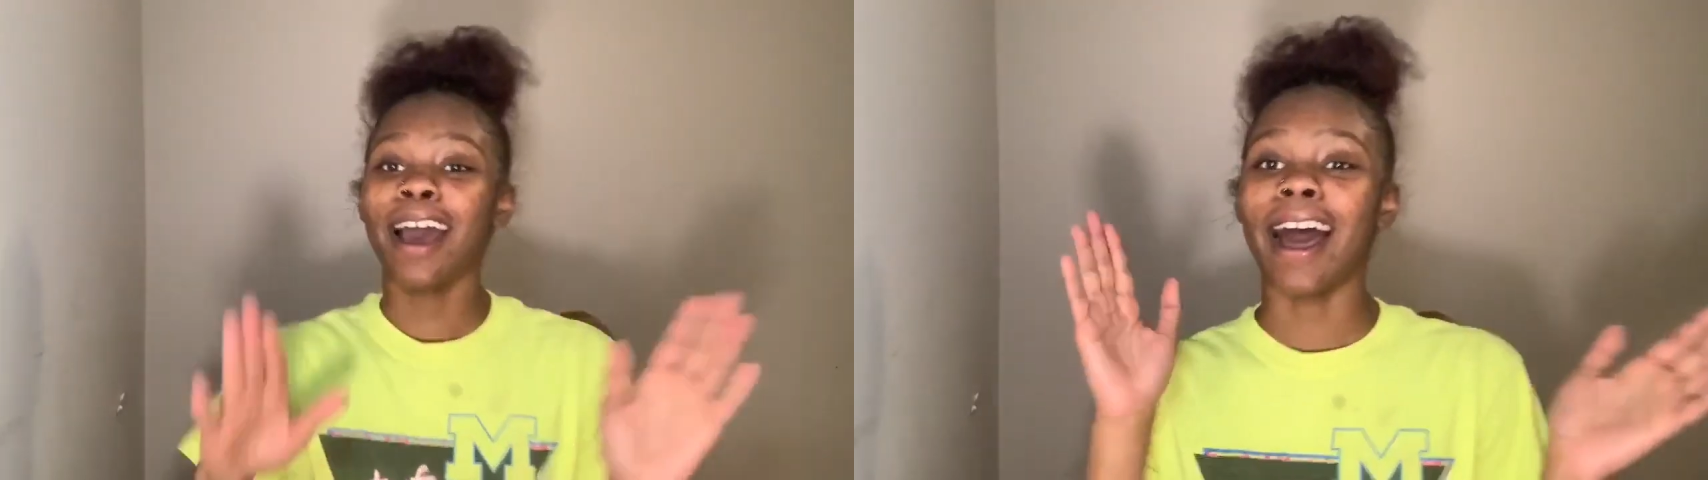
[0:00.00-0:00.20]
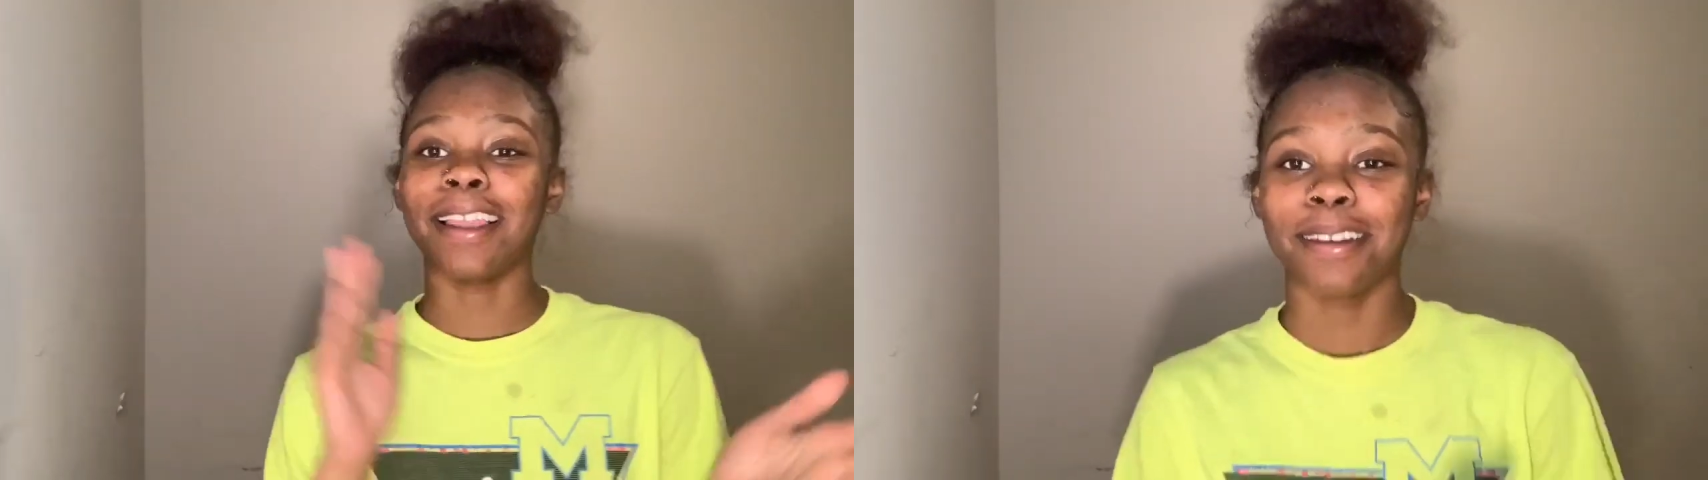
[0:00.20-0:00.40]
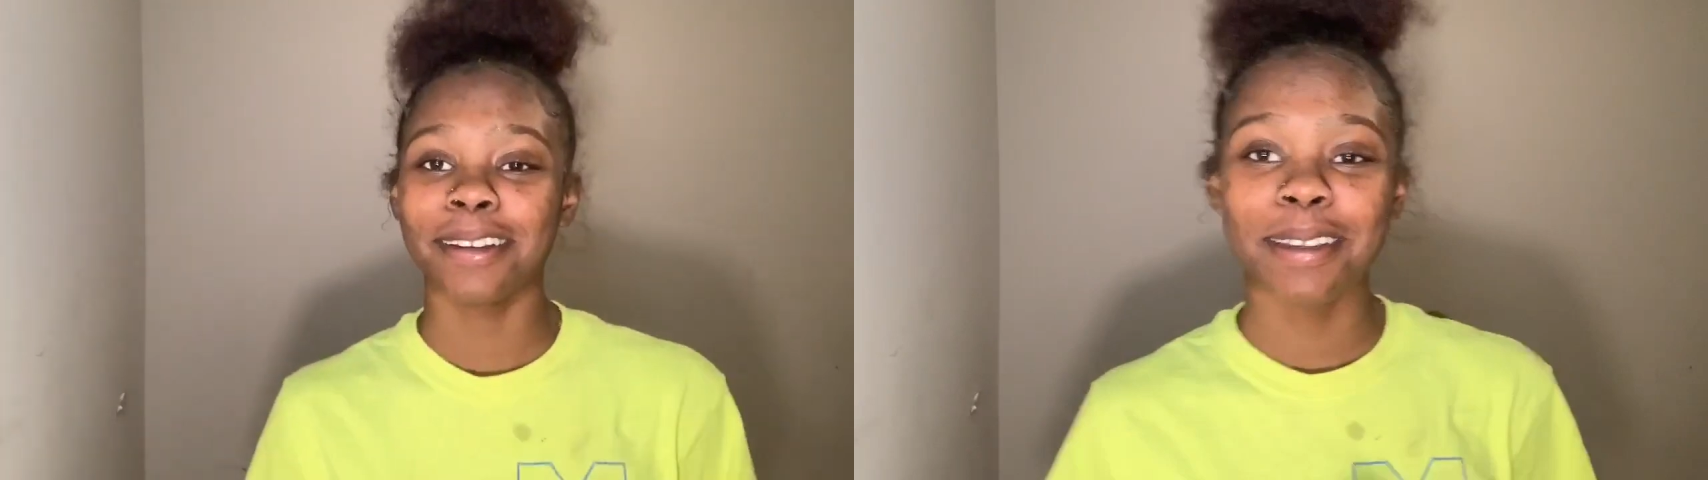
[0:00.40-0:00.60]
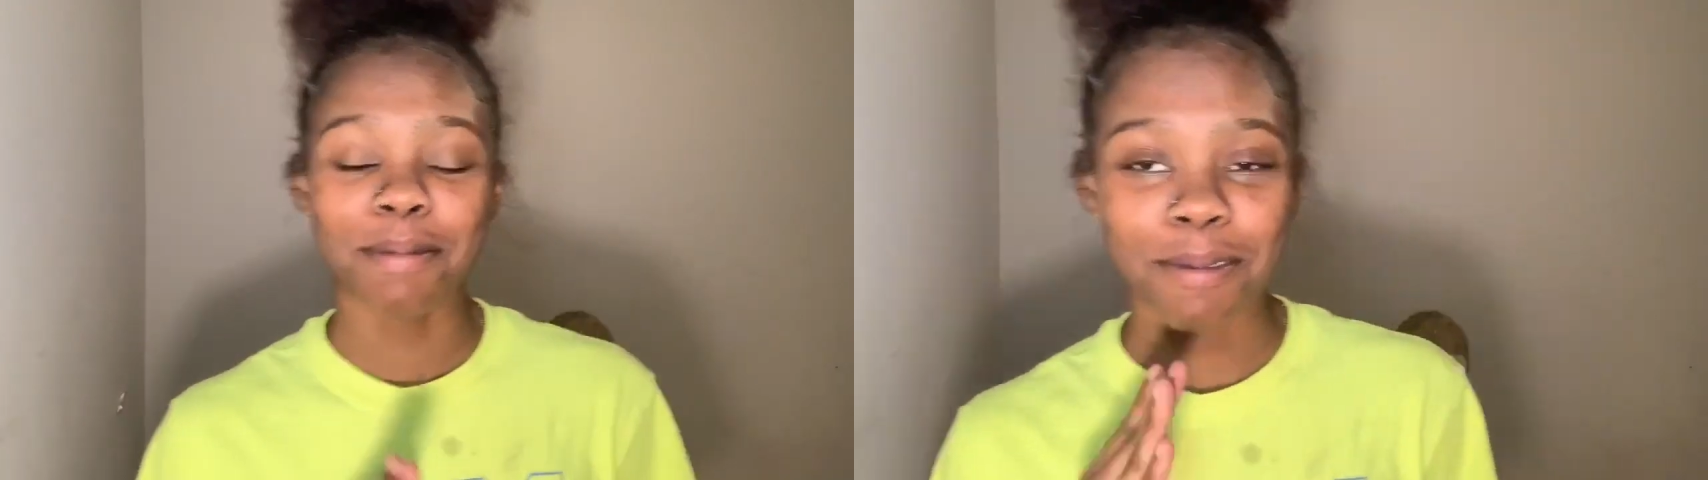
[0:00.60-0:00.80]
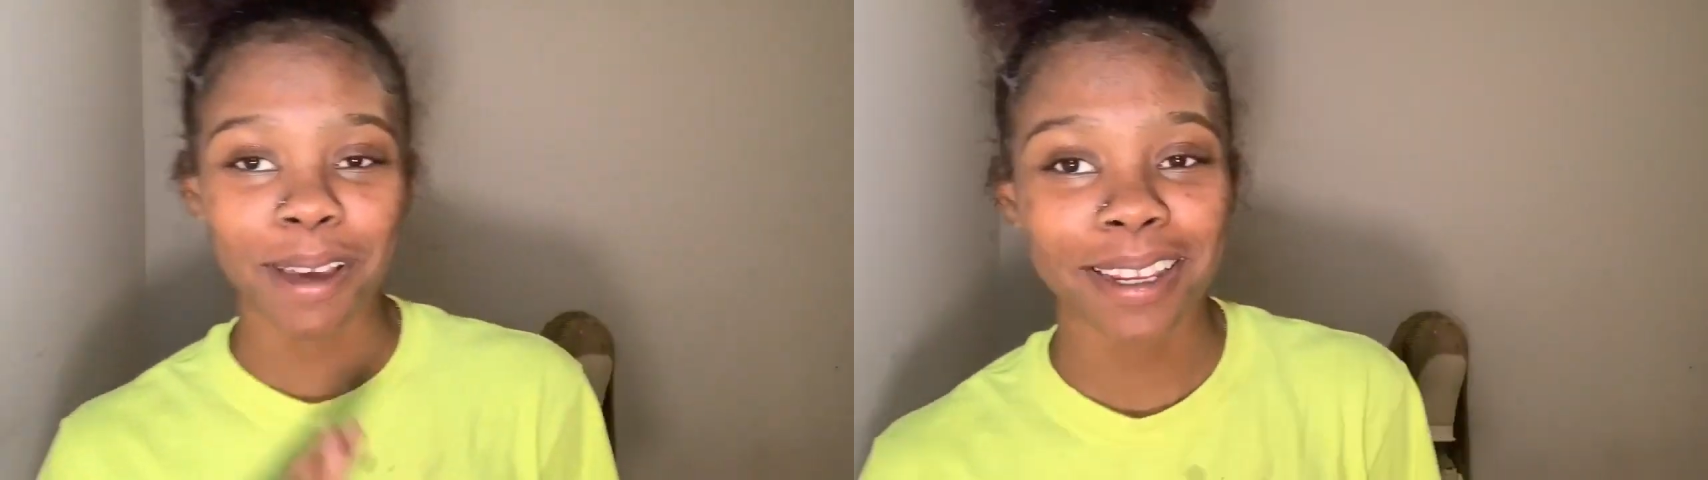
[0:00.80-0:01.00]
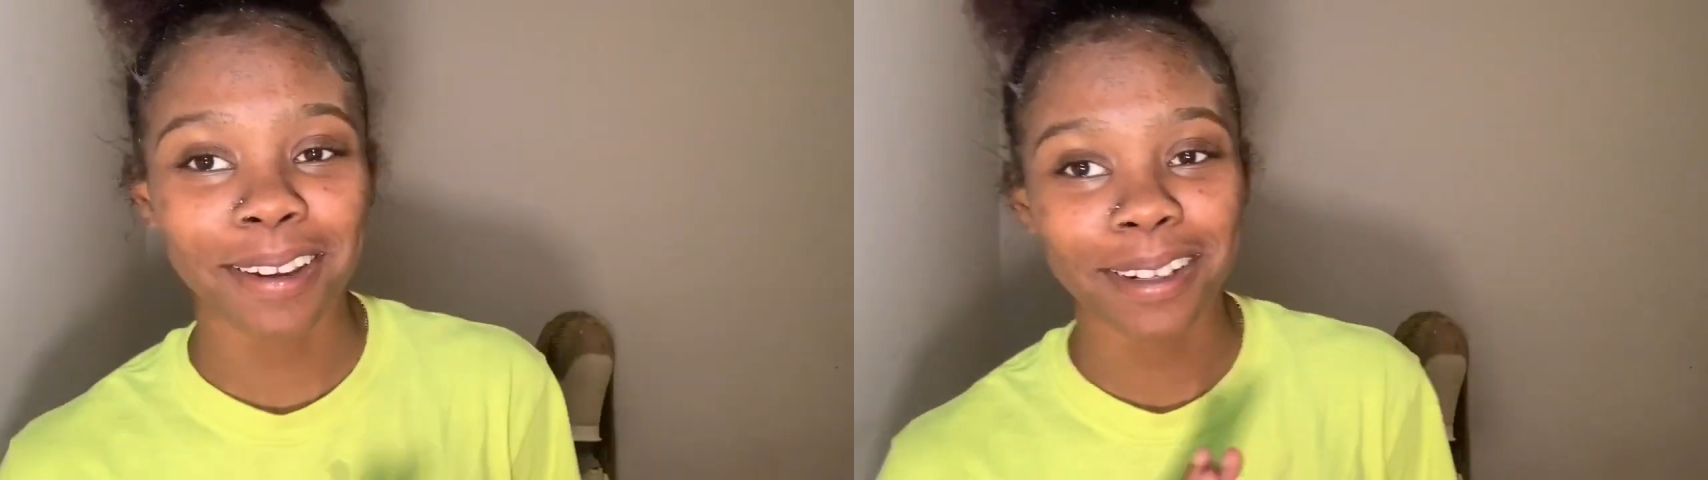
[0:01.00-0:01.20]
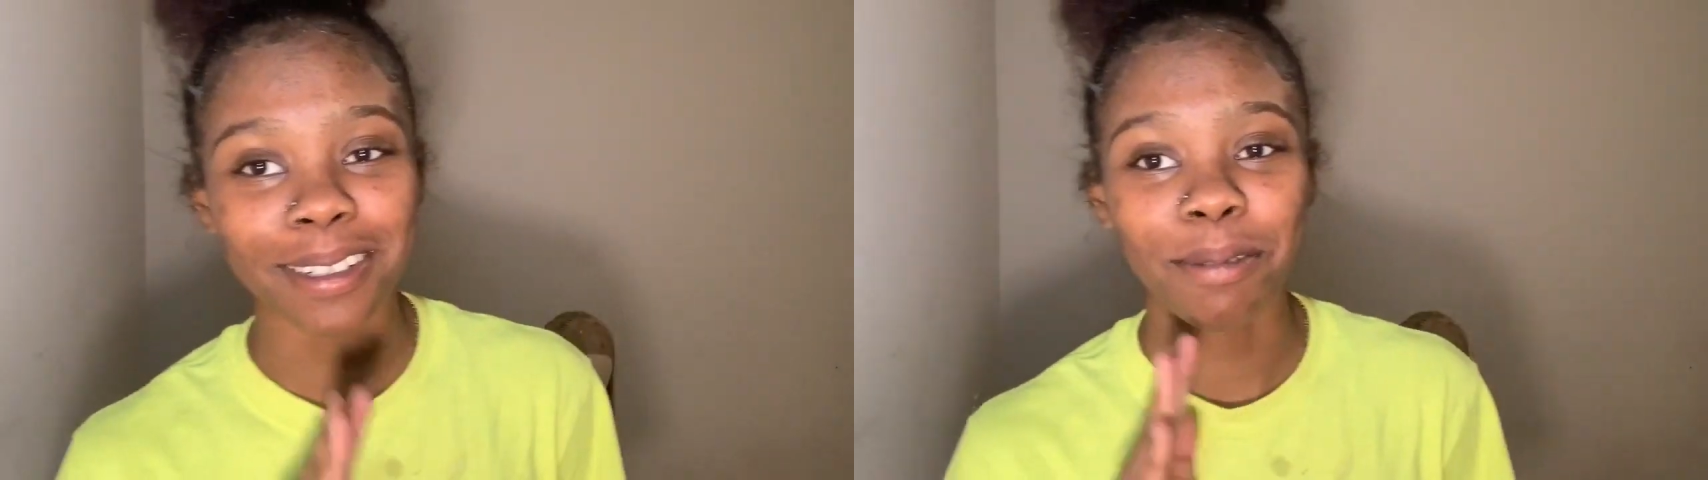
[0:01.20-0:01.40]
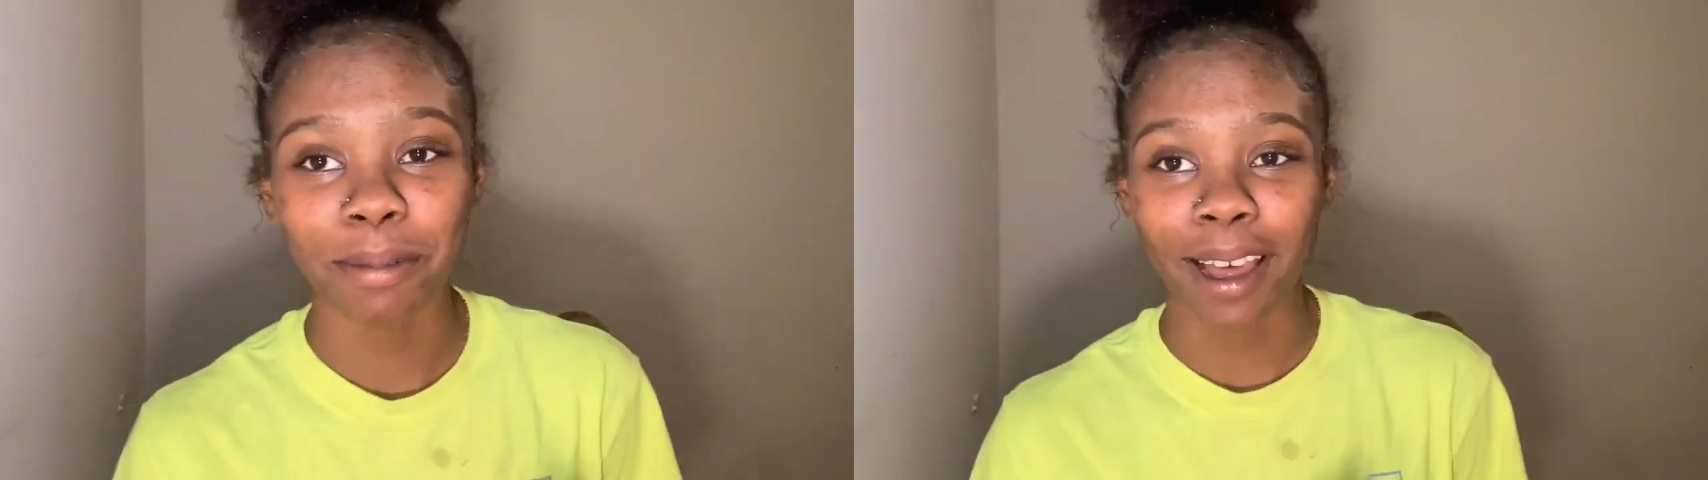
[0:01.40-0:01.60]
I literally been waiting on this moment.